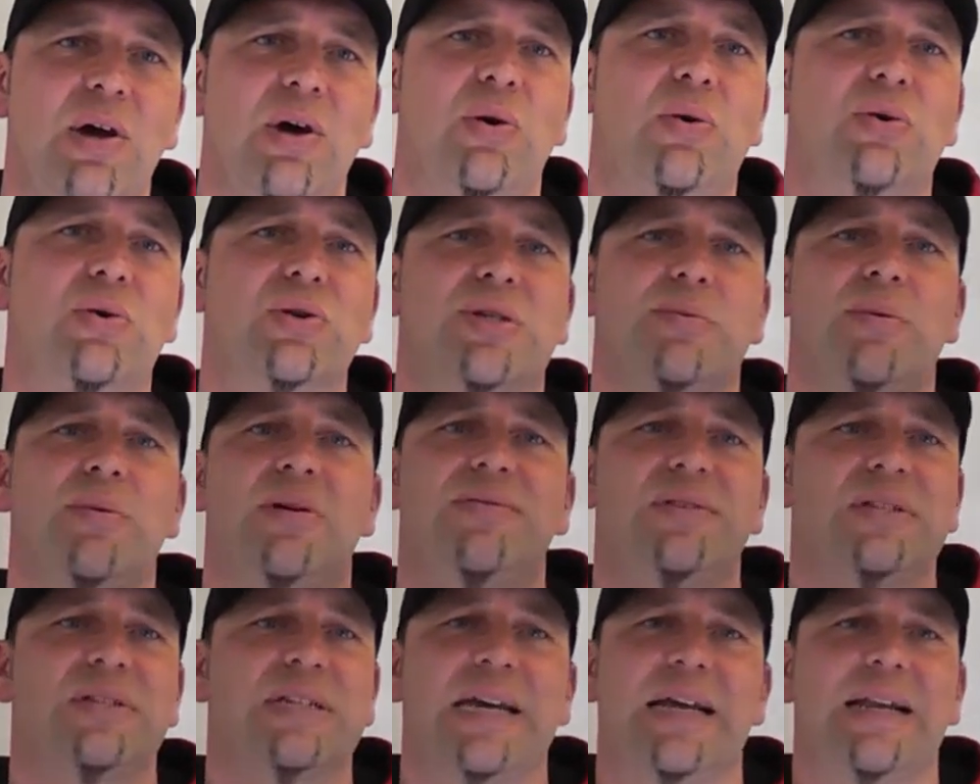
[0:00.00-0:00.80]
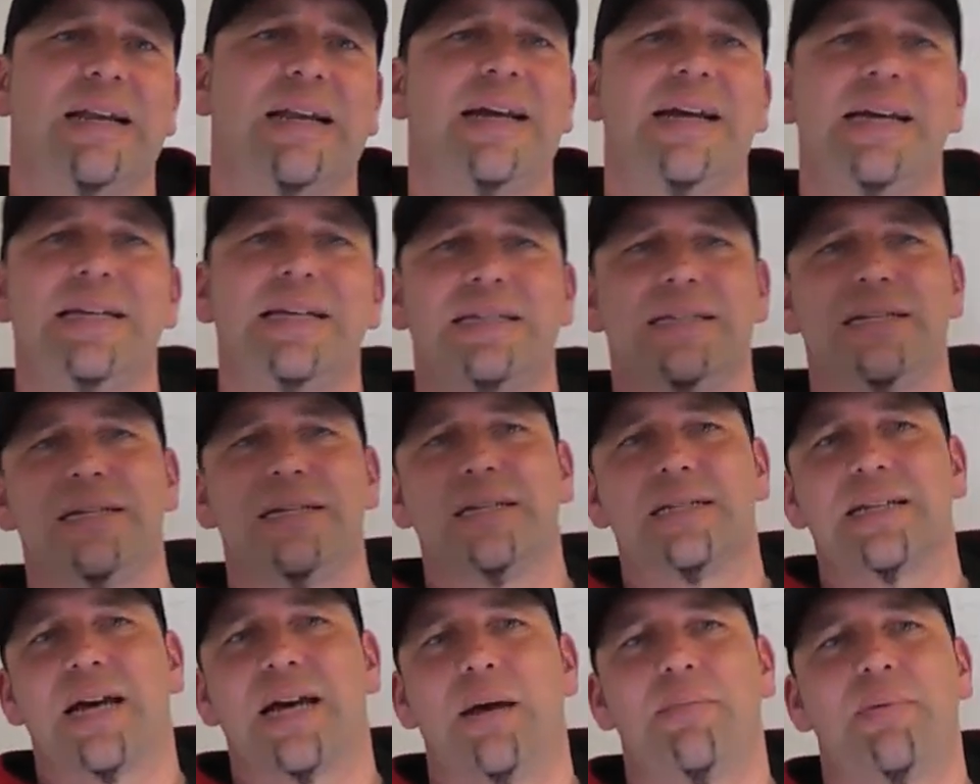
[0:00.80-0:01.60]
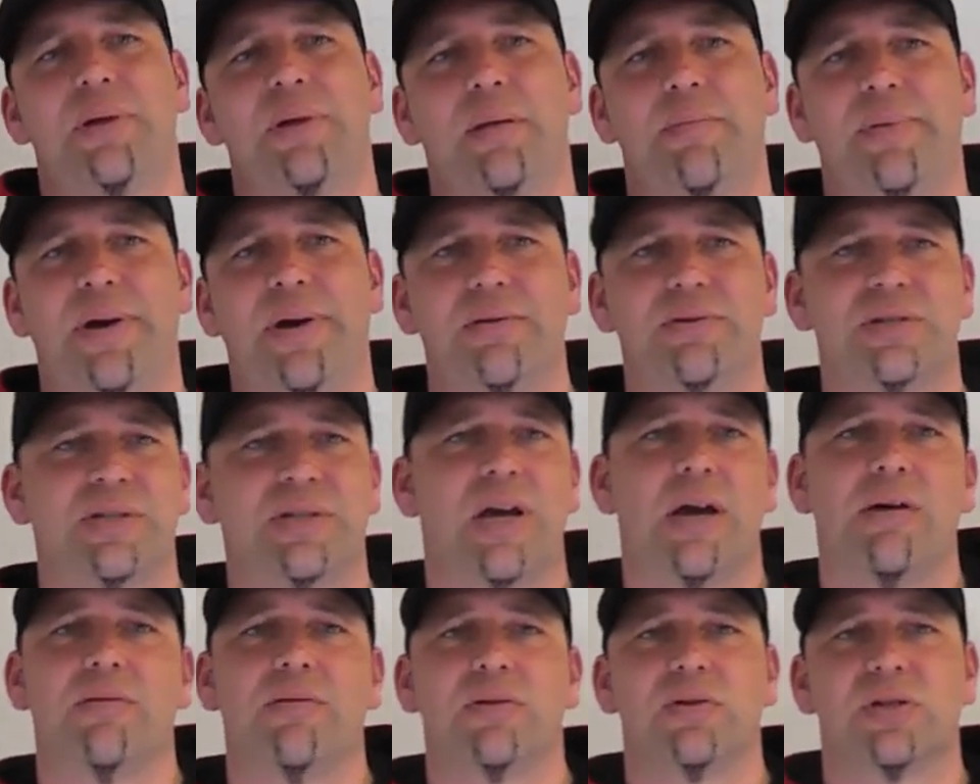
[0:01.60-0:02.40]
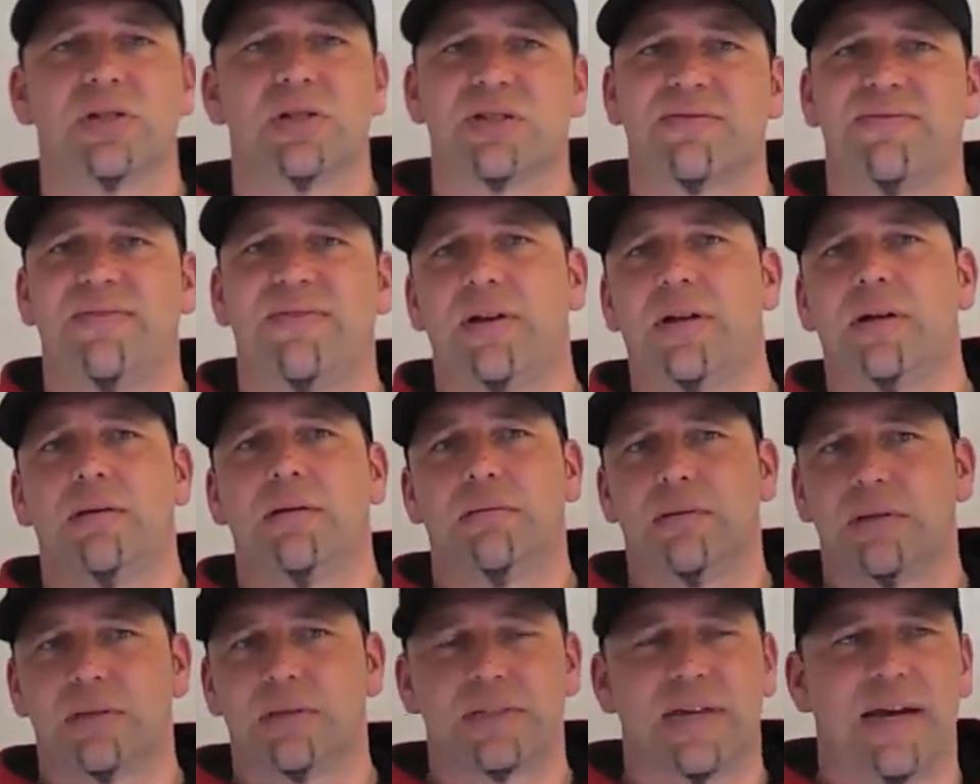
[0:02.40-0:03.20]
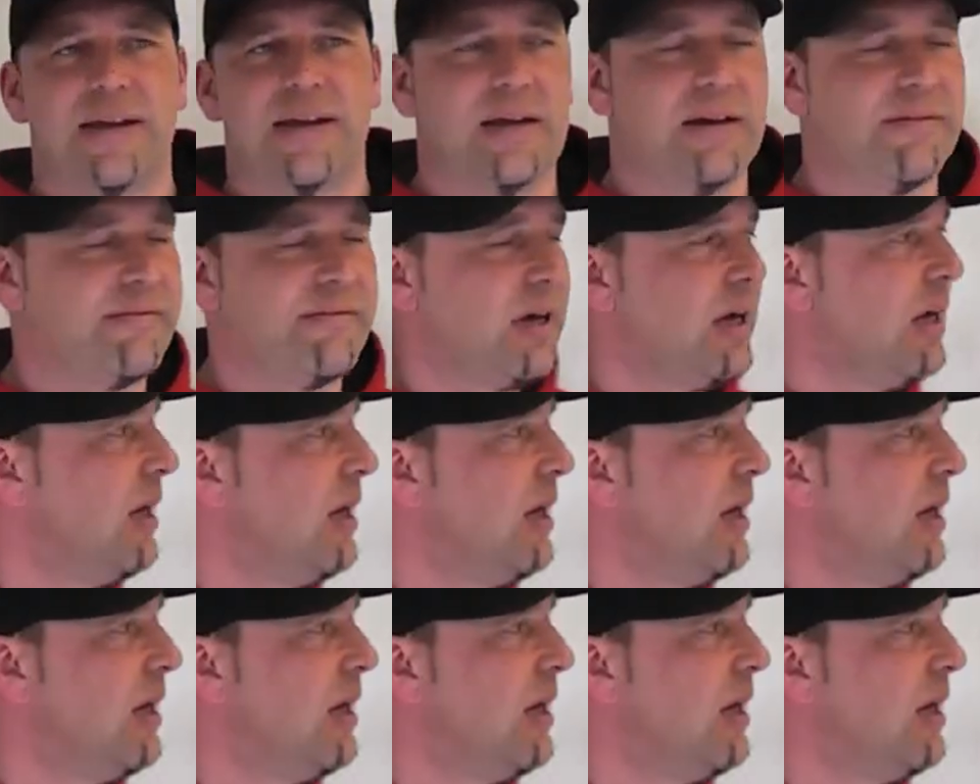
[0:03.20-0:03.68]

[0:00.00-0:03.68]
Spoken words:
or some of us get lazy and type in the postcode and just follow the sat nav.